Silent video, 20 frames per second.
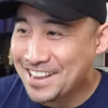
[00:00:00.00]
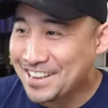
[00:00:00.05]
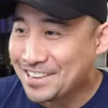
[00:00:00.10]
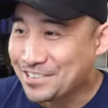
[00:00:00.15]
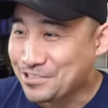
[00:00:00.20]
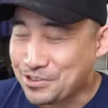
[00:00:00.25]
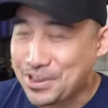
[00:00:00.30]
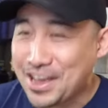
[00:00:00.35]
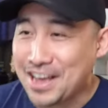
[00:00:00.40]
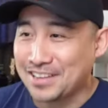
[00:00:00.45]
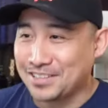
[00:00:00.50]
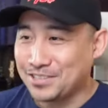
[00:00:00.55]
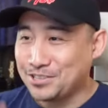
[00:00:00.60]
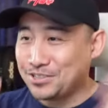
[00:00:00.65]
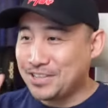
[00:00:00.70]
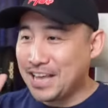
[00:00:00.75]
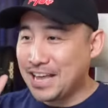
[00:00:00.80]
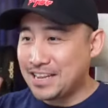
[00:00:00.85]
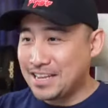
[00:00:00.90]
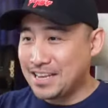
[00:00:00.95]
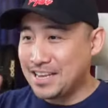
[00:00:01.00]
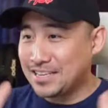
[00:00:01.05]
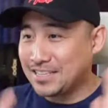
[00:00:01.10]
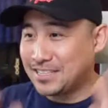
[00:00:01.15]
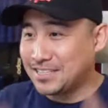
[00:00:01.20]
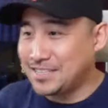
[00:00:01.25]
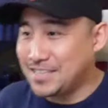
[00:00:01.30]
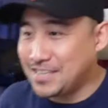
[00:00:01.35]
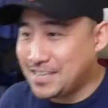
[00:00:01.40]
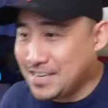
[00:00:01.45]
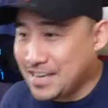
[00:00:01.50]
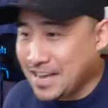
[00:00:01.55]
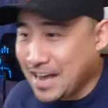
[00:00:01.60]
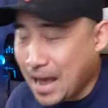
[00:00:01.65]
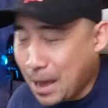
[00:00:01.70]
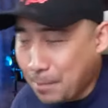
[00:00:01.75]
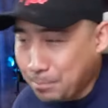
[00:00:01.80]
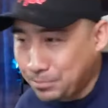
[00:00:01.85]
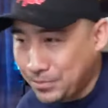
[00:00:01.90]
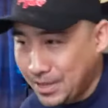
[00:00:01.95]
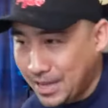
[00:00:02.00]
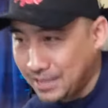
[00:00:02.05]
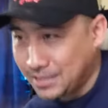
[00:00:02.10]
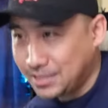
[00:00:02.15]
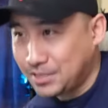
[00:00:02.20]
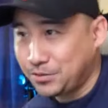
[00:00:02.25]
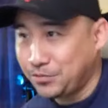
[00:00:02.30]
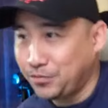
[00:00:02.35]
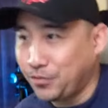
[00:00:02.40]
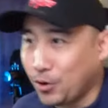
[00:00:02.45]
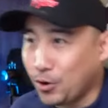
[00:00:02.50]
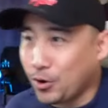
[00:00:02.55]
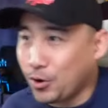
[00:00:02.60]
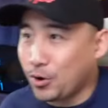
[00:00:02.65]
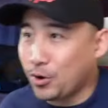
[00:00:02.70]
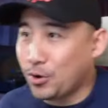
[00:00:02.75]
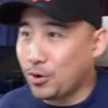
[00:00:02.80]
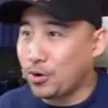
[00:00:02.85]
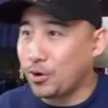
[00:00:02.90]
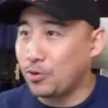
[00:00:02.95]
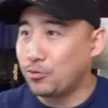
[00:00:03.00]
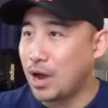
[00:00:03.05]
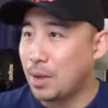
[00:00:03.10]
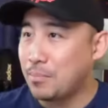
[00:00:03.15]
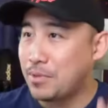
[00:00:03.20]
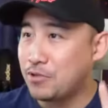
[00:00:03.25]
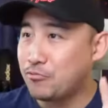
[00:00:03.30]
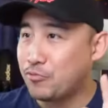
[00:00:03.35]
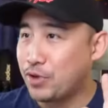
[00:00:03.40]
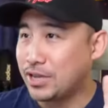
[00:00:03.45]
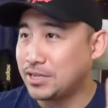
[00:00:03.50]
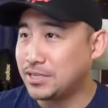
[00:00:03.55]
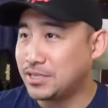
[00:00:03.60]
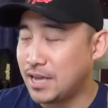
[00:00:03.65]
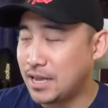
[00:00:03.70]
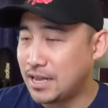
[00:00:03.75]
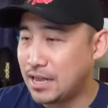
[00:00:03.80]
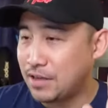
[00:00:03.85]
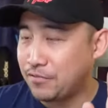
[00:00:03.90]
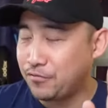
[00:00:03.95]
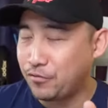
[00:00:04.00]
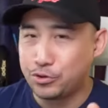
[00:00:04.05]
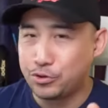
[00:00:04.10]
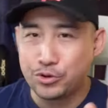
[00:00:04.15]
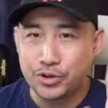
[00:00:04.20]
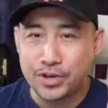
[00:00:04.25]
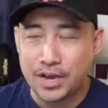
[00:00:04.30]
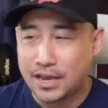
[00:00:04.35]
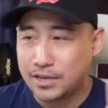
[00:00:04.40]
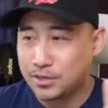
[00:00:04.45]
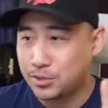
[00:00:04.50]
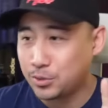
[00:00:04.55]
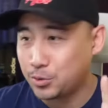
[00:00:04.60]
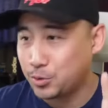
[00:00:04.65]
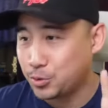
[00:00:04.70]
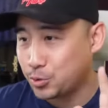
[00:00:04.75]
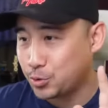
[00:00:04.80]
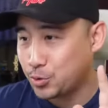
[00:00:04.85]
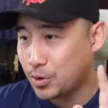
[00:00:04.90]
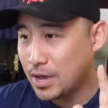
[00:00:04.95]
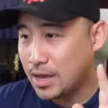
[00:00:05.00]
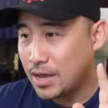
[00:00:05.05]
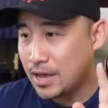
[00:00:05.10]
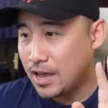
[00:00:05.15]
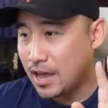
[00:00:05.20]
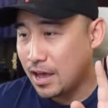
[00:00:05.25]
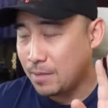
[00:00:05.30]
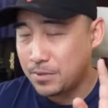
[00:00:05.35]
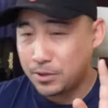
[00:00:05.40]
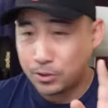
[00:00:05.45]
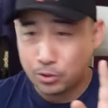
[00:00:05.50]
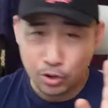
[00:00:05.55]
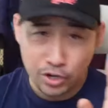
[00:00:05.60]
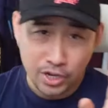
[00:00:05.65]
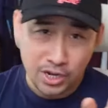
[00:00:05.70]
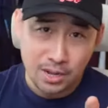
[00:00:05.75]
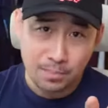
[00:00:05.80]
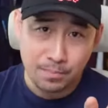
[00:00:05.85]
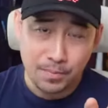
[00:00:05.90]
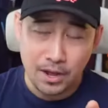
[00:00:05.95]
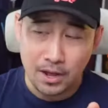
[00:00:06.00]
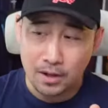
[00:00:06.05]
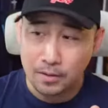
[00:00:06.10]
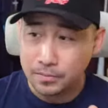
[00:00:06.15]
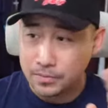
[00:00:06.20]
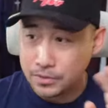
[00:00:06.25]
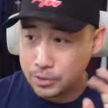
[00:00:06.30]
So yeah, so that is the updates for Ramen Racer. And then for you guys who have been talking about